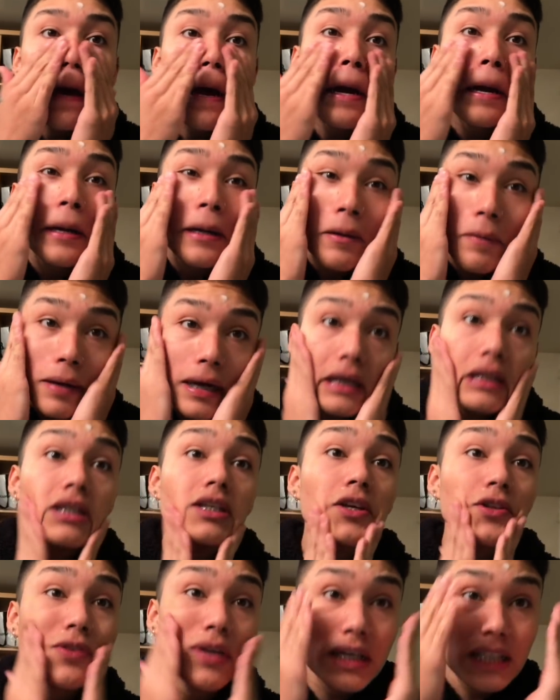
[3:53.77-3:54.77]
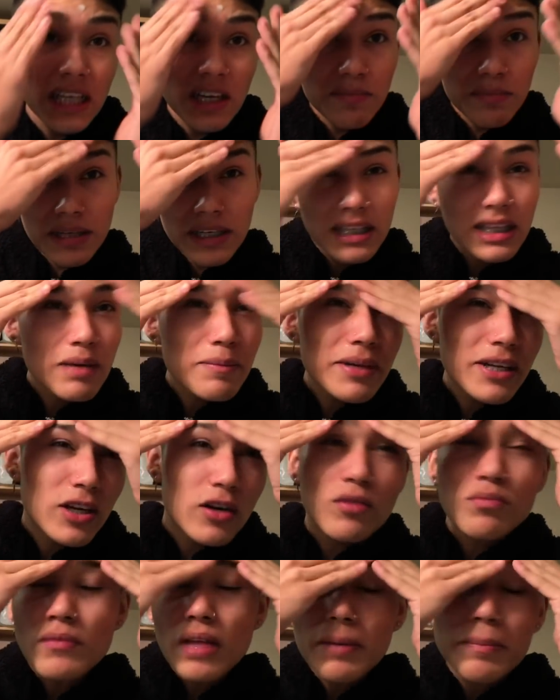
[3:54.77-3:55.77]
I don't know what kind of skin you guys have, but like, let me
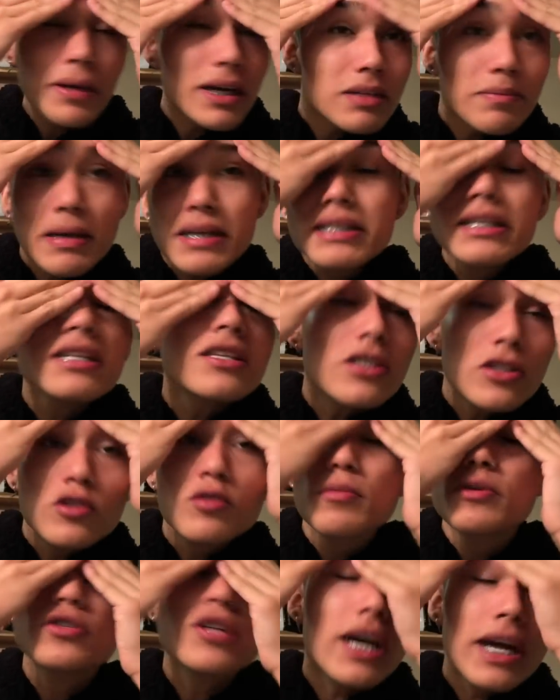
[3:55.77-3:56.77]
know, because my skin is super